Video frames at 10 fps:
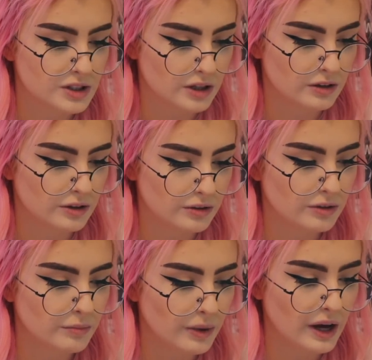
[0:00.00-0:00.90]
on
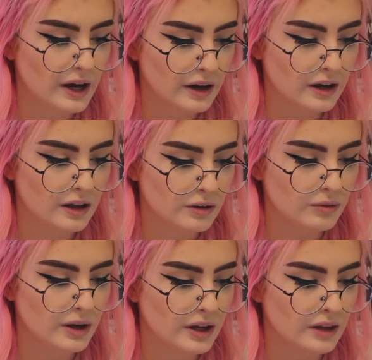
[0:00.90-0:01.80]
your back and the
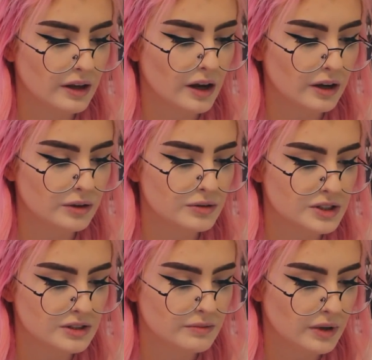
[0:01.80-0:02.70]
way that I
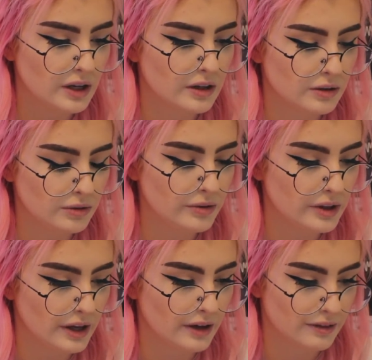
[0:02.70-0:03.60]
used to make you
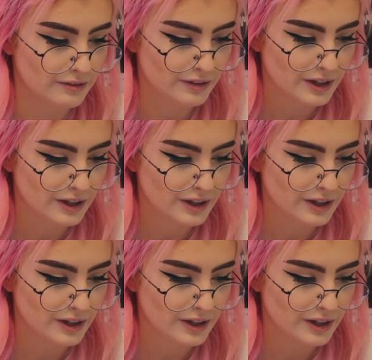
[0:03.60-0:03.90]
laugh.